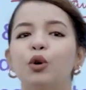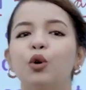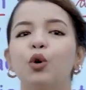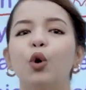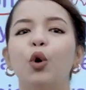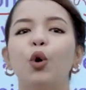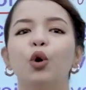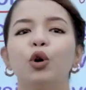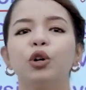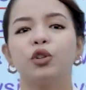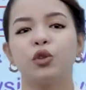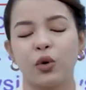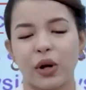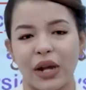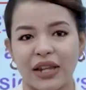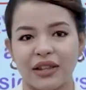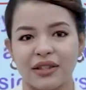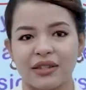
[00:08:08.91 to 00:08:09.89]
core
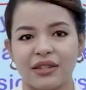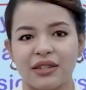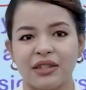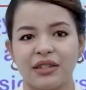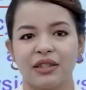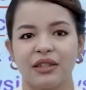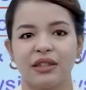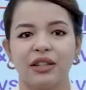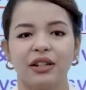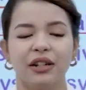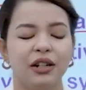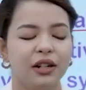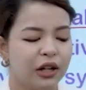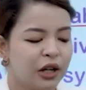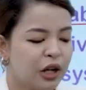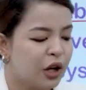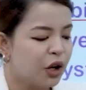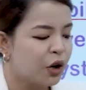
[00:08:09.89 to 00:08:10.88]
traits, the
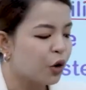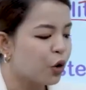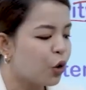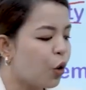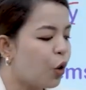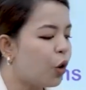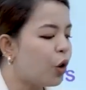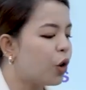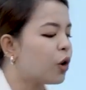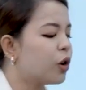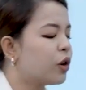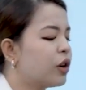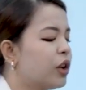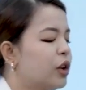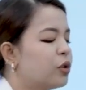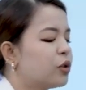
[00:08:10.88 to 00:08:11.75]
core,